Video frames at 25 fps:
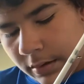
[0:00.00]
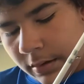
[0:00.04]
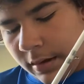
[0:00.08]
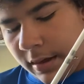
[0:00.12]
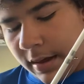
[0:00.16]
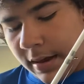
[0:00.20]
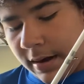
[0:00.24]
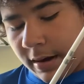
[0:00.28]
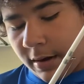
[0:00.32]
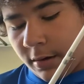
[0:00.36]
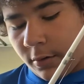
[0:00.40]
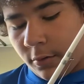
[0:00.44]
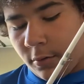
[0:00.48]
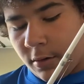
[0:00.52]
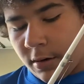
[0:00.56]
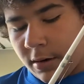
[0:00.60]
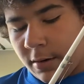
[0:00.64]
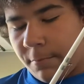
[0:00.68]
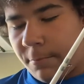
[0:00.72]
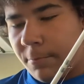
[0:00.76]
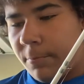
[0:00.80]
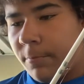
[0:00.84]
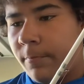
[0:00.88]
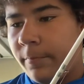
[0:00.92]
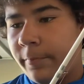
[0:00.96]
And I don't want to,
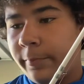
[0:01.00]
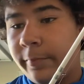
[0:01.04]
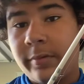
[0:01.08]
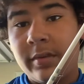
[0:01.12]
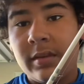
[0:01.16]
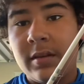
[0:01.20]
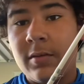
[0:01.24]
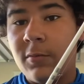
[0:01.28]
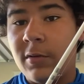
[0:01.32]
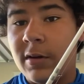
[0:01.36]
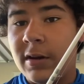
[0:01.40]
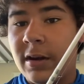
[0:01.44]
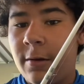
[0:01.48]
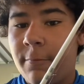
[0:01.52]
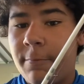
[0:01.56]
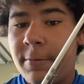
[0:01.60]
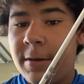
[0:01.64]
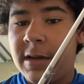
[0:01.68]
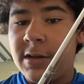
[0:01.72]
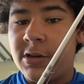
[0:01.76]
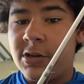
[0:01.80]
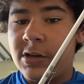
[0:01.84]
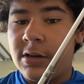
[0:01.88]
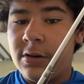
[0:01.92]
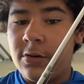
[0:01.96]
when you're
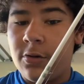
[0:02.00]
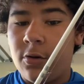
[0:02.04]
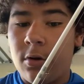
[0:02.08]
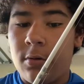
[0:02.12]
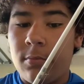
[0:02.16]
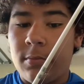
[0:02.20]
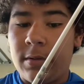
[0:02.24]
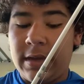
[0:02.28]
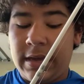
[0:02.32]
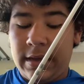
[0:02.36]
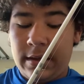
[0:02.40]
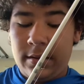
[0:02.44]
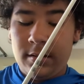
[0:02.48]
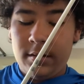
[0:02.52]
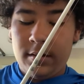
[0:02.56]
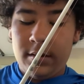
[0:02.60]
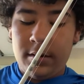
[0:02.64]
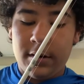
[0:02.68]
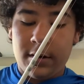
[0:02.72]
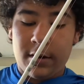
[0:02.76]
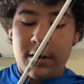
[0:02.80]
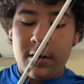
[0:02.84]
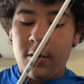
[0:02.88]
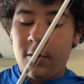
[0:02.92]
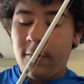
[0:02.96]
pitching, normally you're
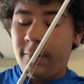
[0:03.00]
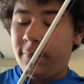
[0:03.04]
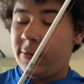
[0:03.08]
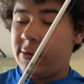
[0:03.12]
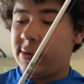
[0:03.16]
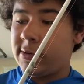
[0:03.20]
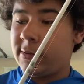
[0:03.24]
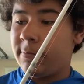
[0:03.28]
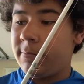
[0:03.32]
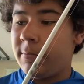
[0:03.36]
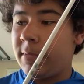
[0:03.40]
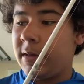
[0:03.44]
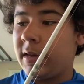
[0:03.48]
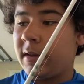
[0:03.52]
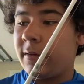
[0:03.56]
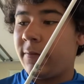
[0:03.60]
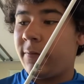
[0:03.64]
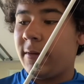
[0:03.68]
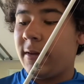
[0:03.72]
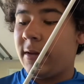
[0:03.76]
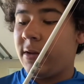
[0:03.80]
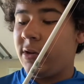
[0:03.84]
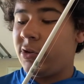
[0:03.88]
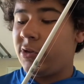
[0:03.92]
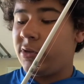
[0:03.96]
going for some big
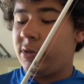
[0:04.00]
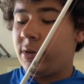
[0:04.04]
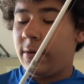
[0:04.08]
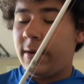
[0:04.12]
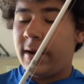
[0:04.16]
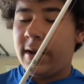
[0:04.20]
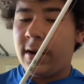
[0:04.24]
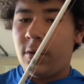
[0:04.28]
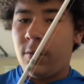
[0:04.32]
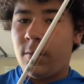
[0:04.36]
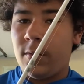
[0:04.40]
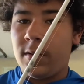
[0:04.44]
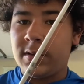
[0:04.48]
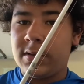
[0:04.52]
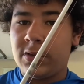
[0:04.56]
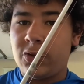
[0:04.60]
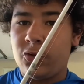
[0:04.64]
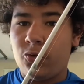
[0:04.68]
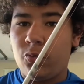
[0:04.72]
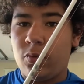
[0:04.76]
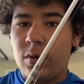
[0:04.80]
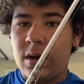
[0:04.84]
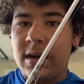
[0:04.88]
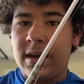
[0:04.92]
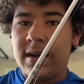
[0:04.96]
fish. So I don't want
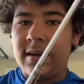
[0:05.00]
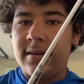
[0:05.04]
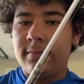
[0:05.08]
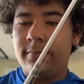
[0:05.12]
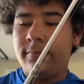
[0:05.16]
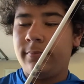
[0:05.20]
to